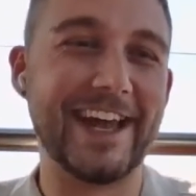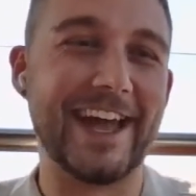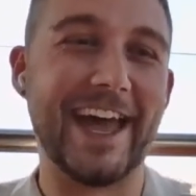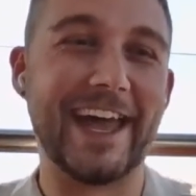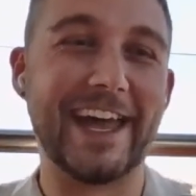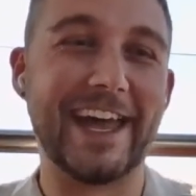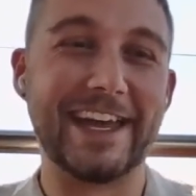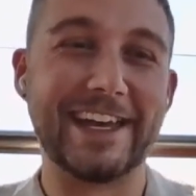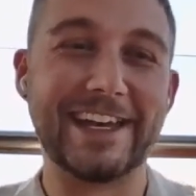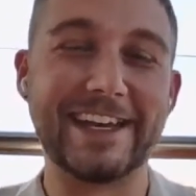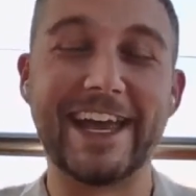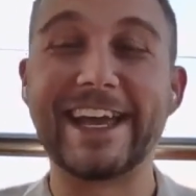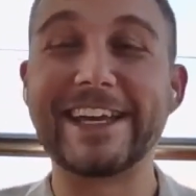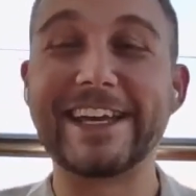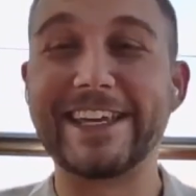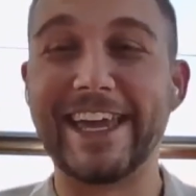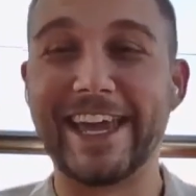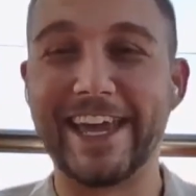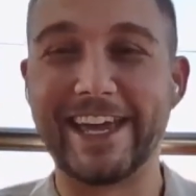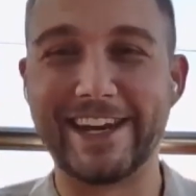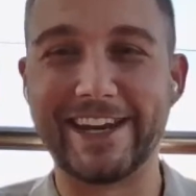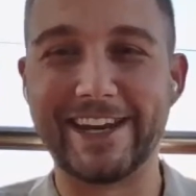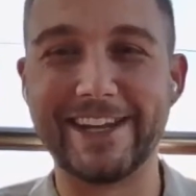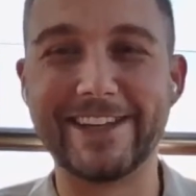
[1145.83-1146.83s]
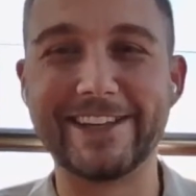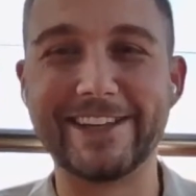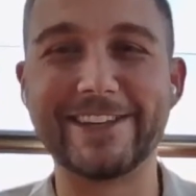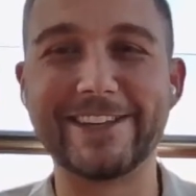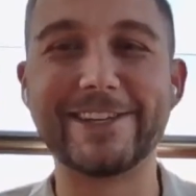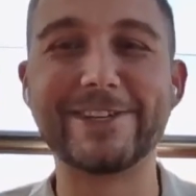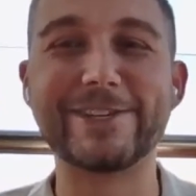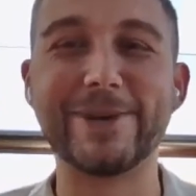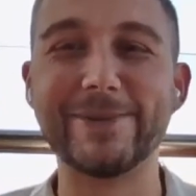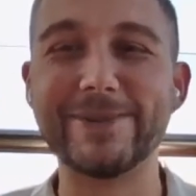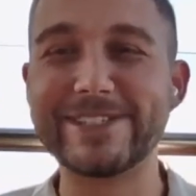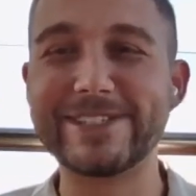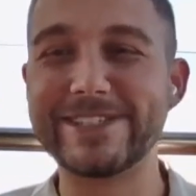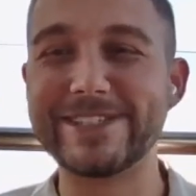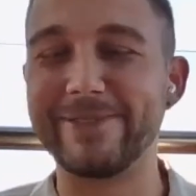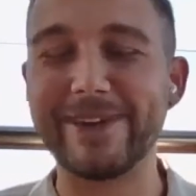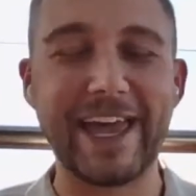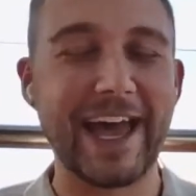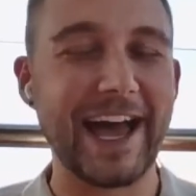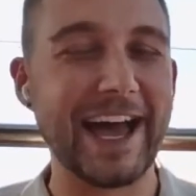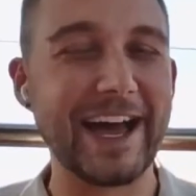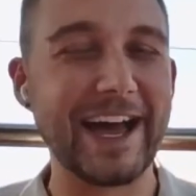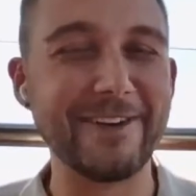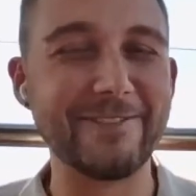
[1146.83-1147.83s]
And again, the tours that
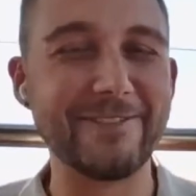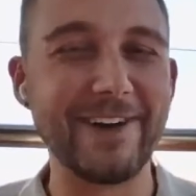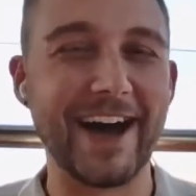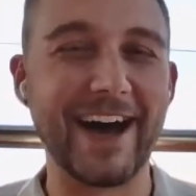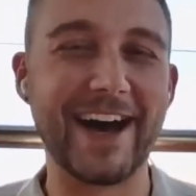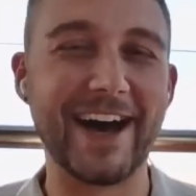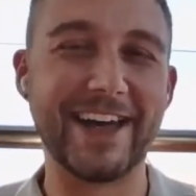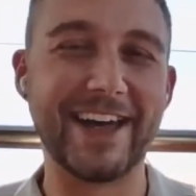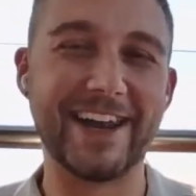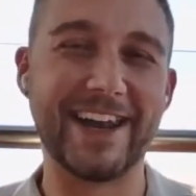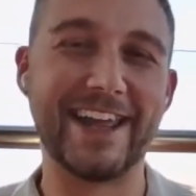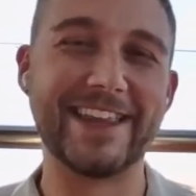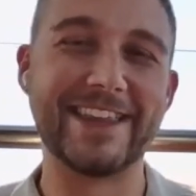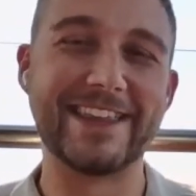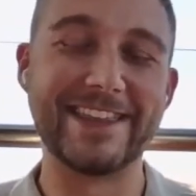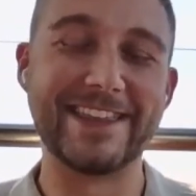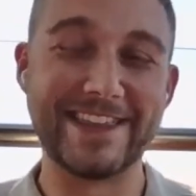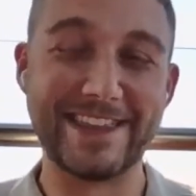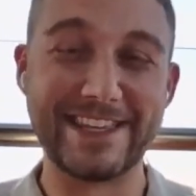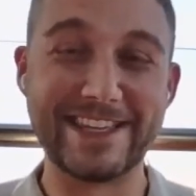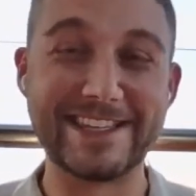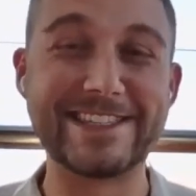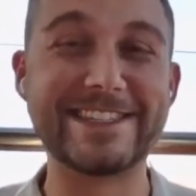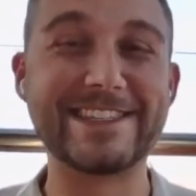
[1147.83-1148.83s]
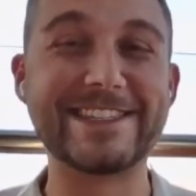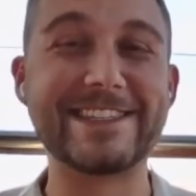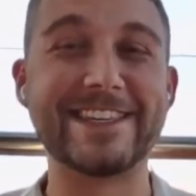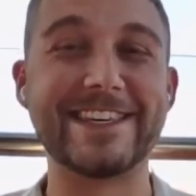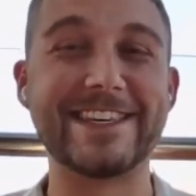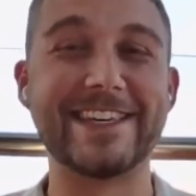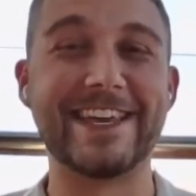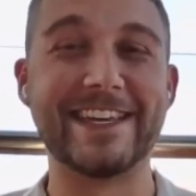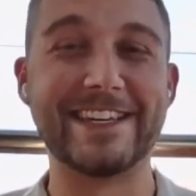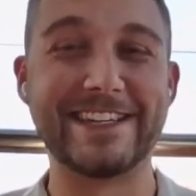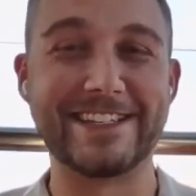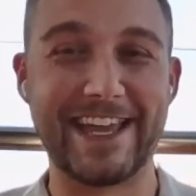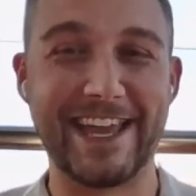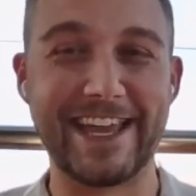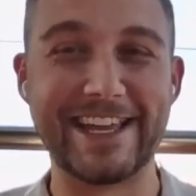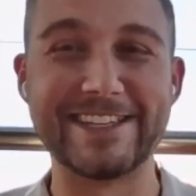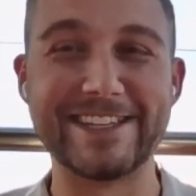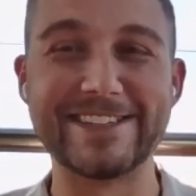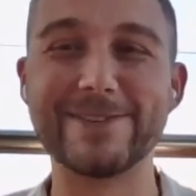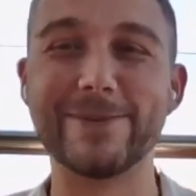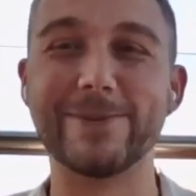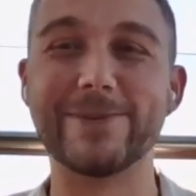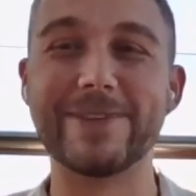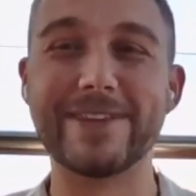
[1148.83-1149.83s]
we have aren't this
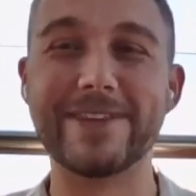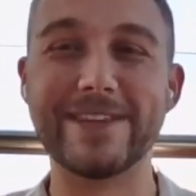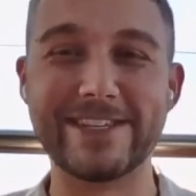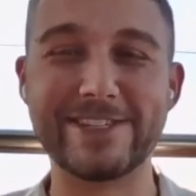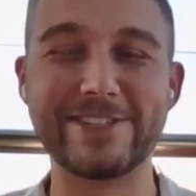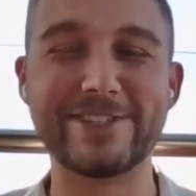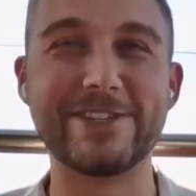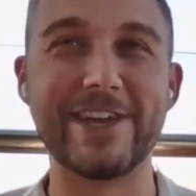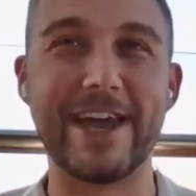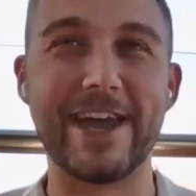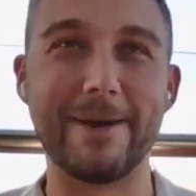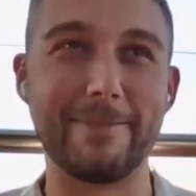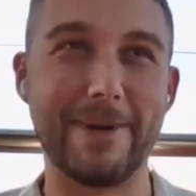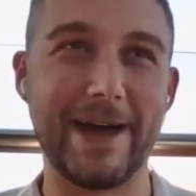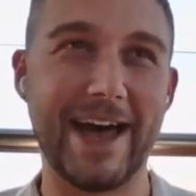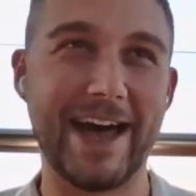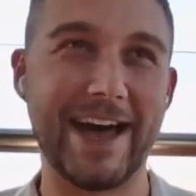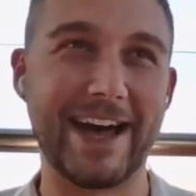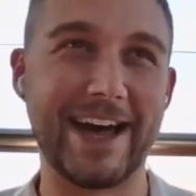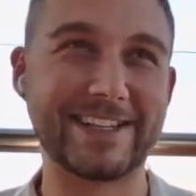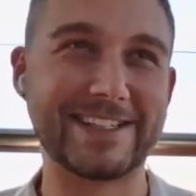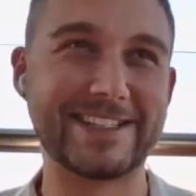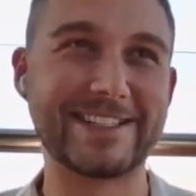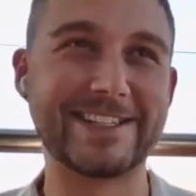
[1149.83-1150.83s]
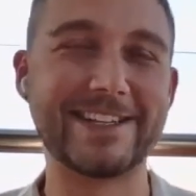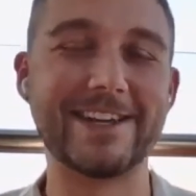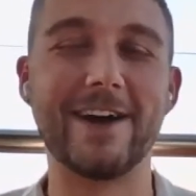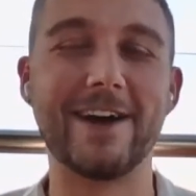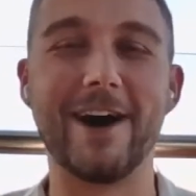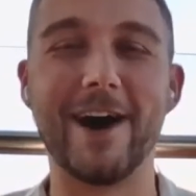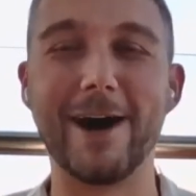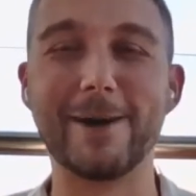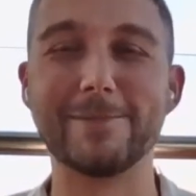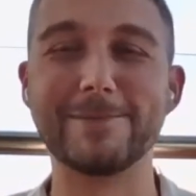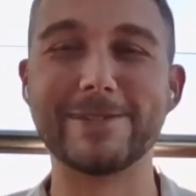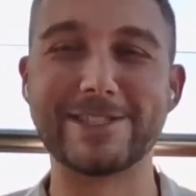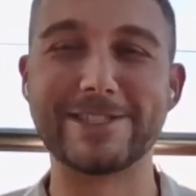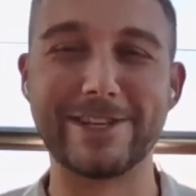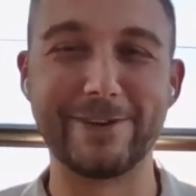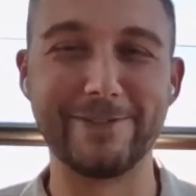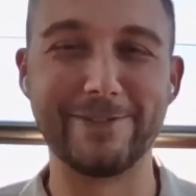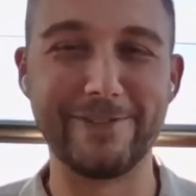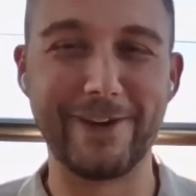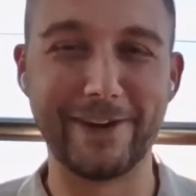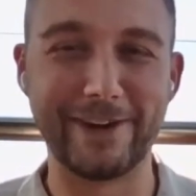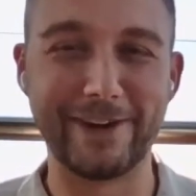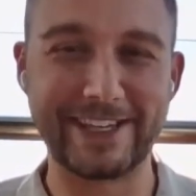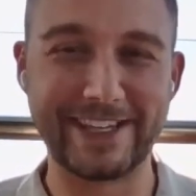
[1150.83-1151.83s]
intense or this jam packed. I'm just on
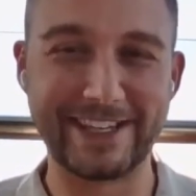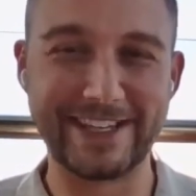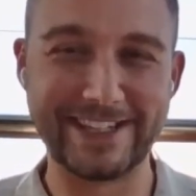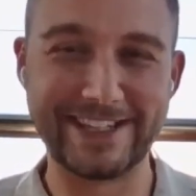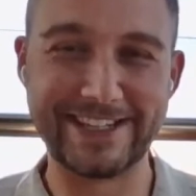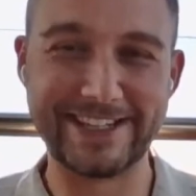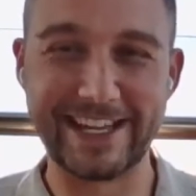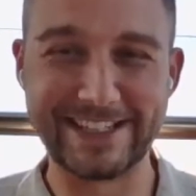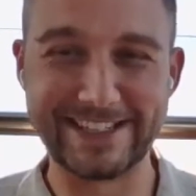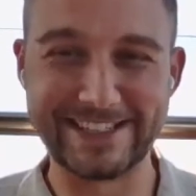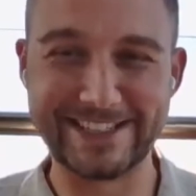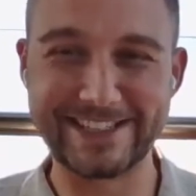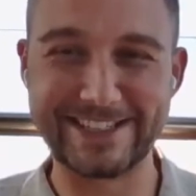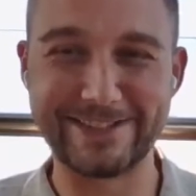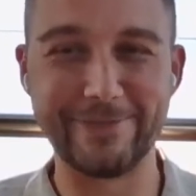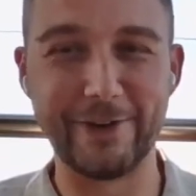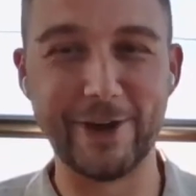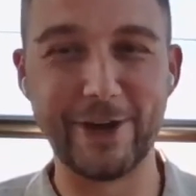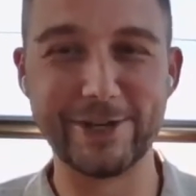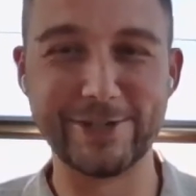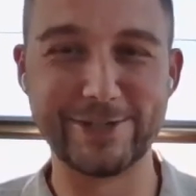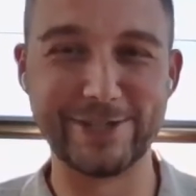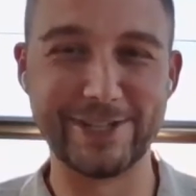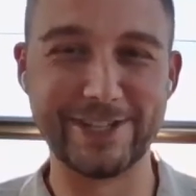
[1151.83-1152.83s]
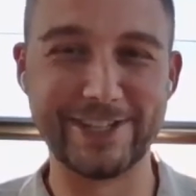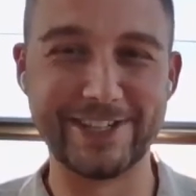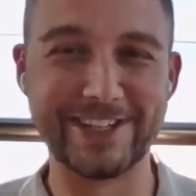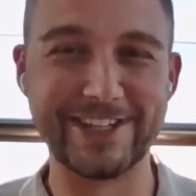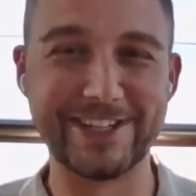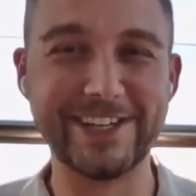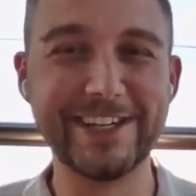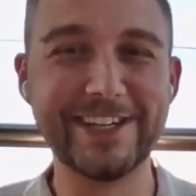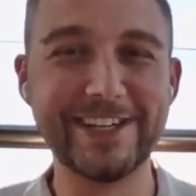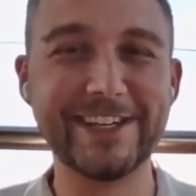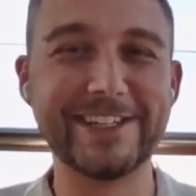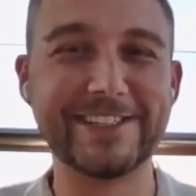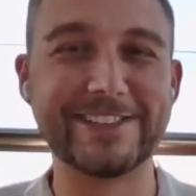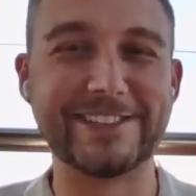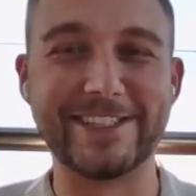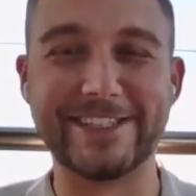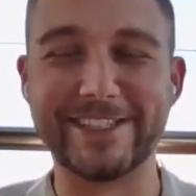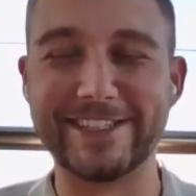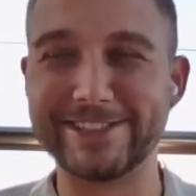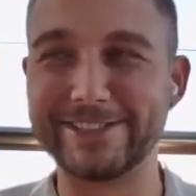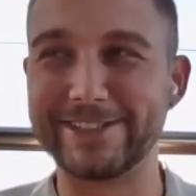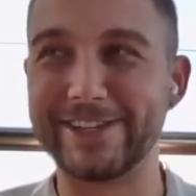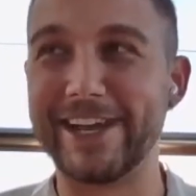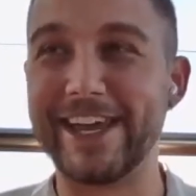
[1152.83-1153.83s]
a very condensed version
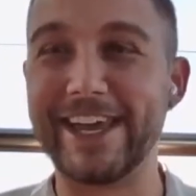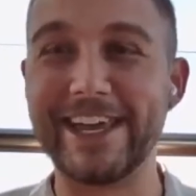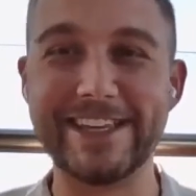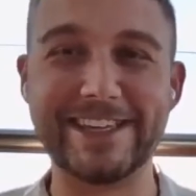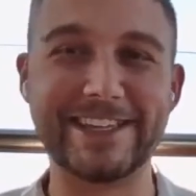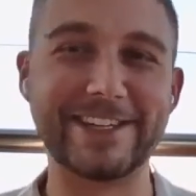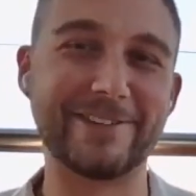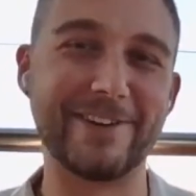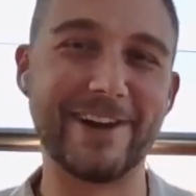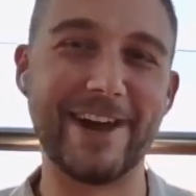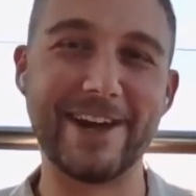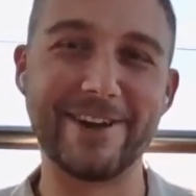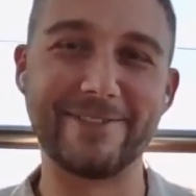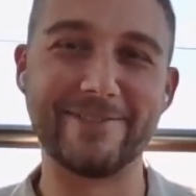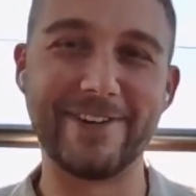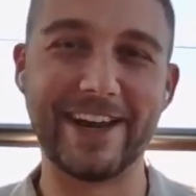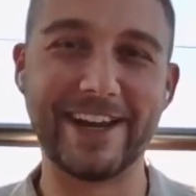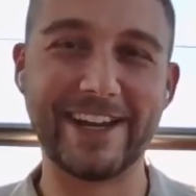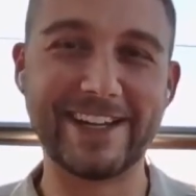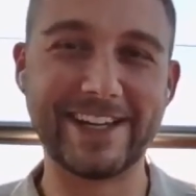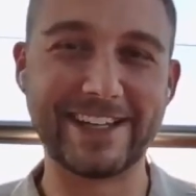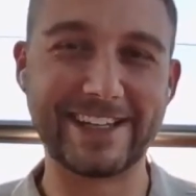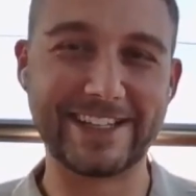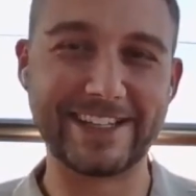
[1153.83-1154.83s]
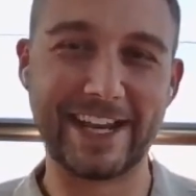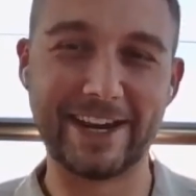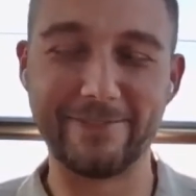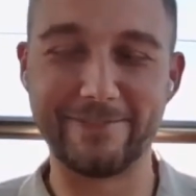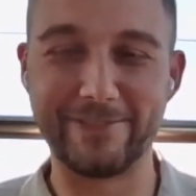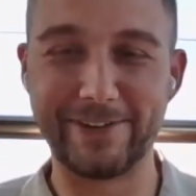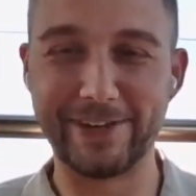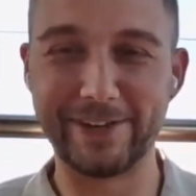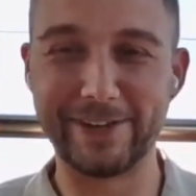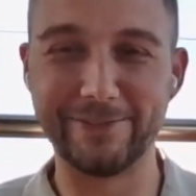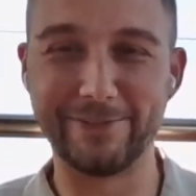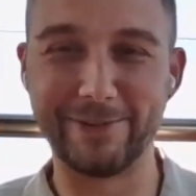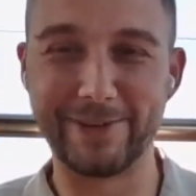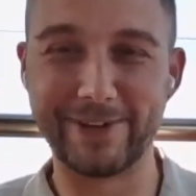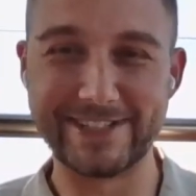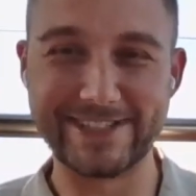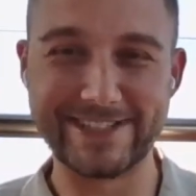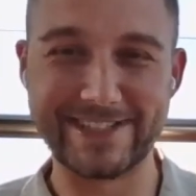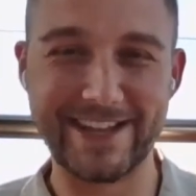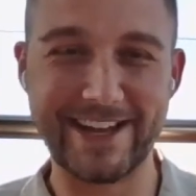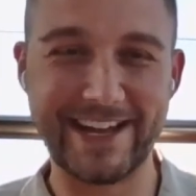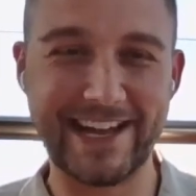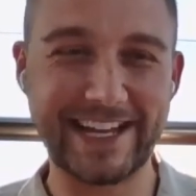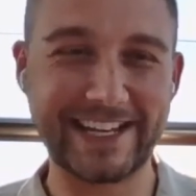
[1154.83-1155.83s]
to sort of hit the ground running and get a feel of what
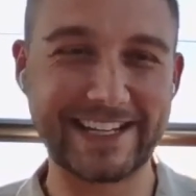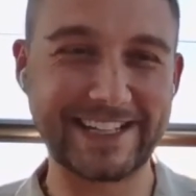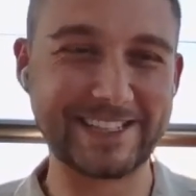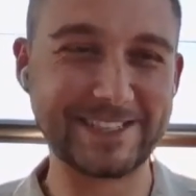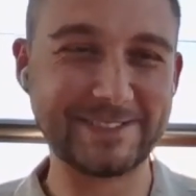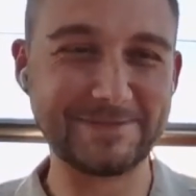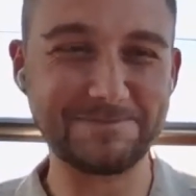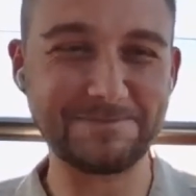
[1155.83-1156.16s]
it's like.